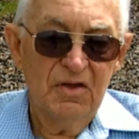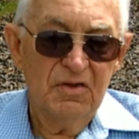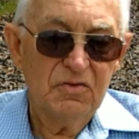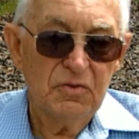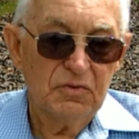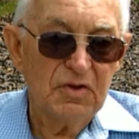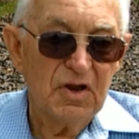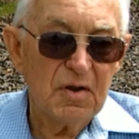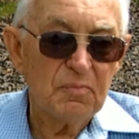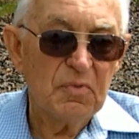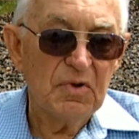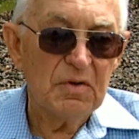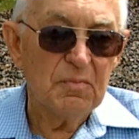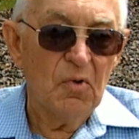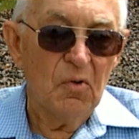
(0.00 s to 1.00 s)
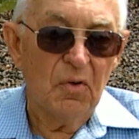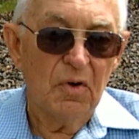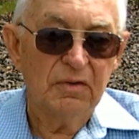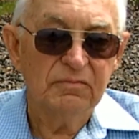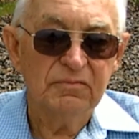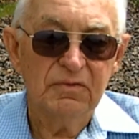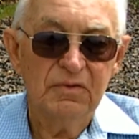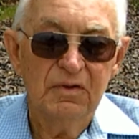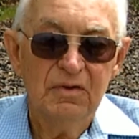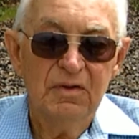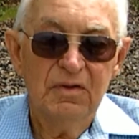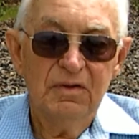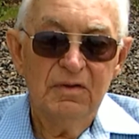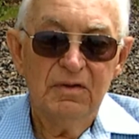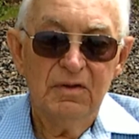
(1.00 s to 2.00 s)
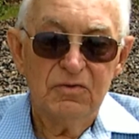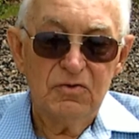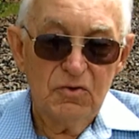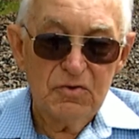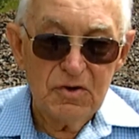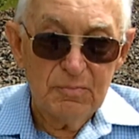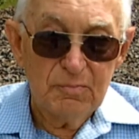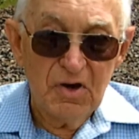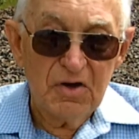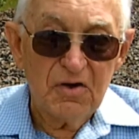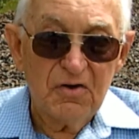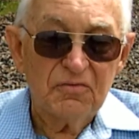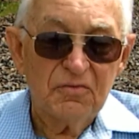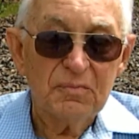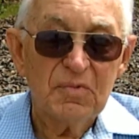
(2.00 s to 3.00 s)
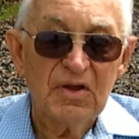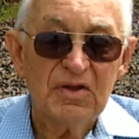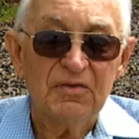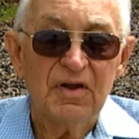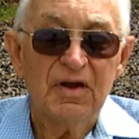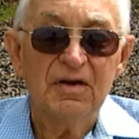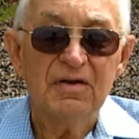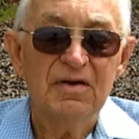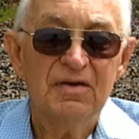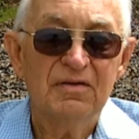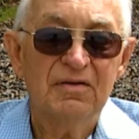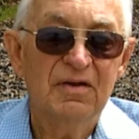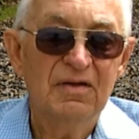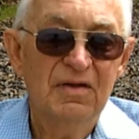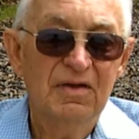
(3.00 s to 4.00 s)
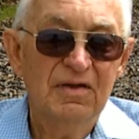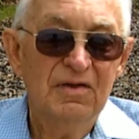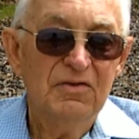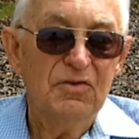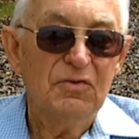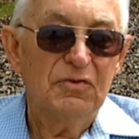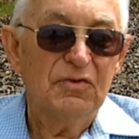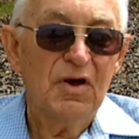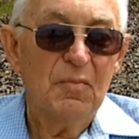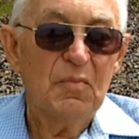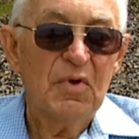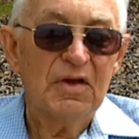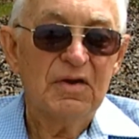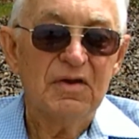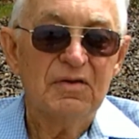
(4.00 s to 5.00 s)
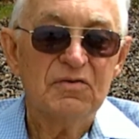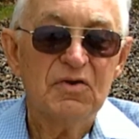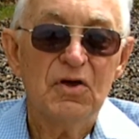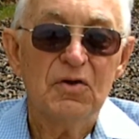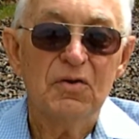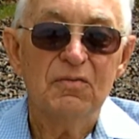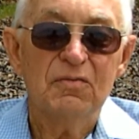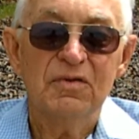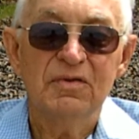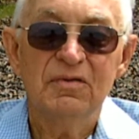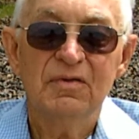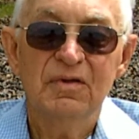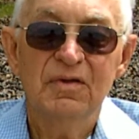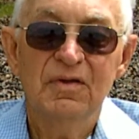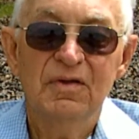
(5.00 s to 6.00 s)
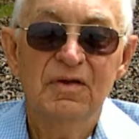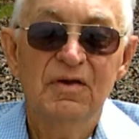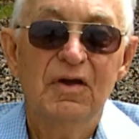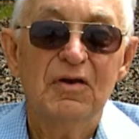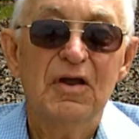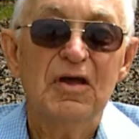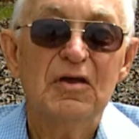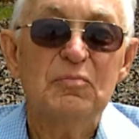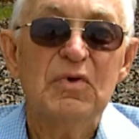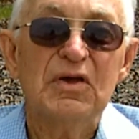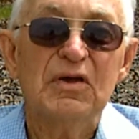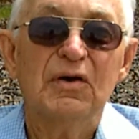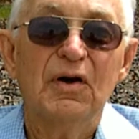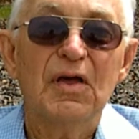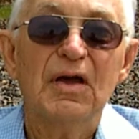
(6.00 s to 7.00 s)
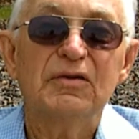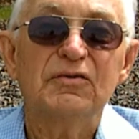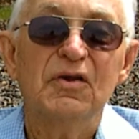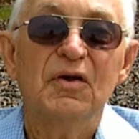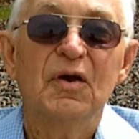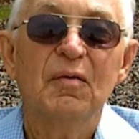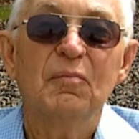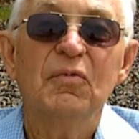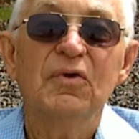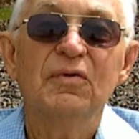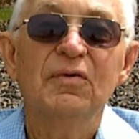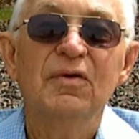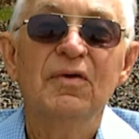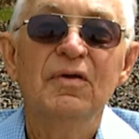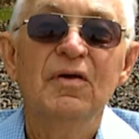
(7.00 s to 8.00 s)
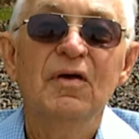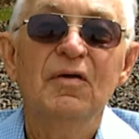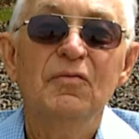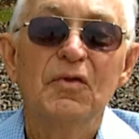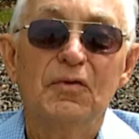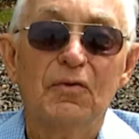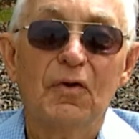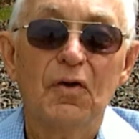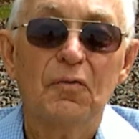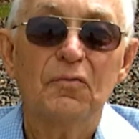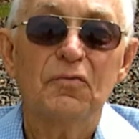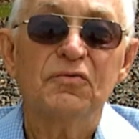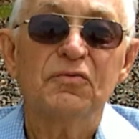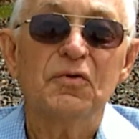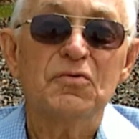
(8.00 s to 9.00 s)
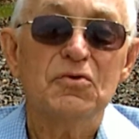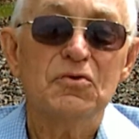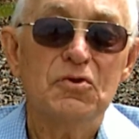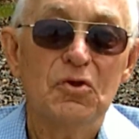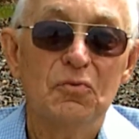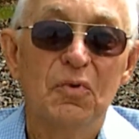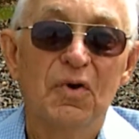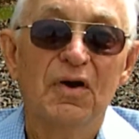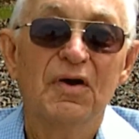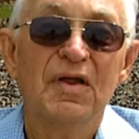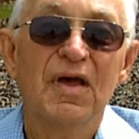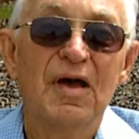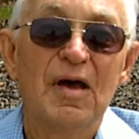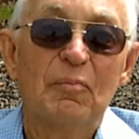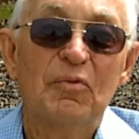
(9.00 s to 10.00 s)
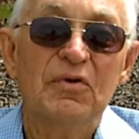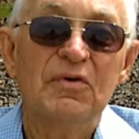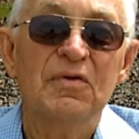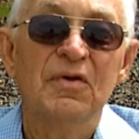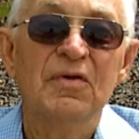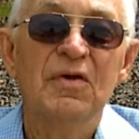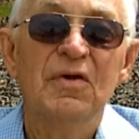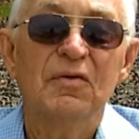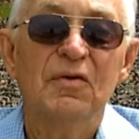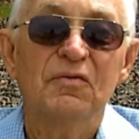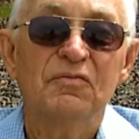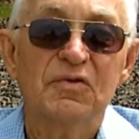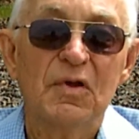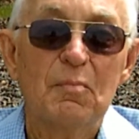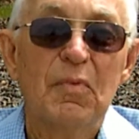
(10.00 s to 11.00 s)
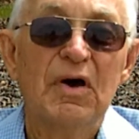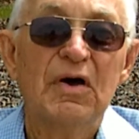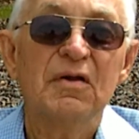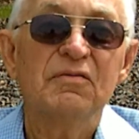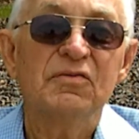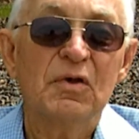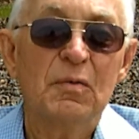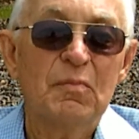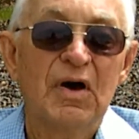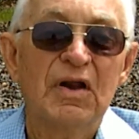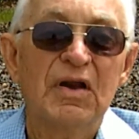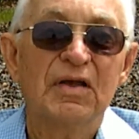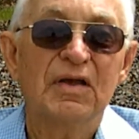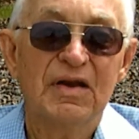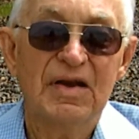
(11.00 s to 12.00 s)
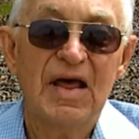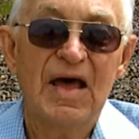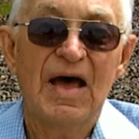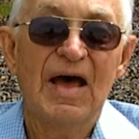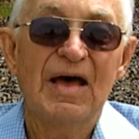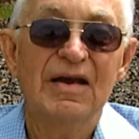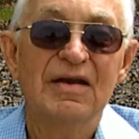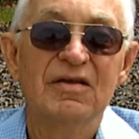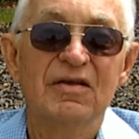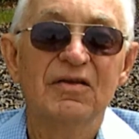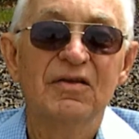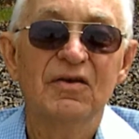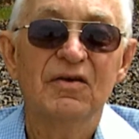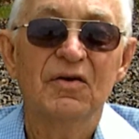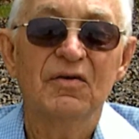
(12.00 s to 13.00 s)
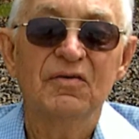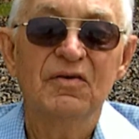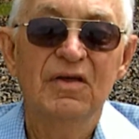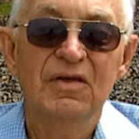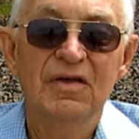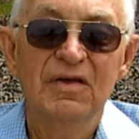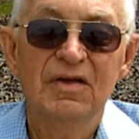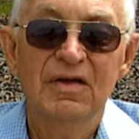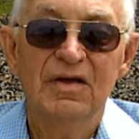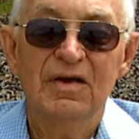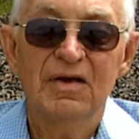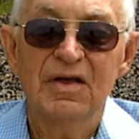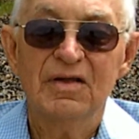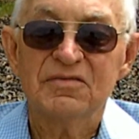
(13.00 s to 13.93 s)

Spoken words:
you'd get up in the morning, you and your buddies would be there. You'd come in at noon, and they'd be collecting up the clothes, so you knew what had happened, because somebody had died. Mm-hmm. And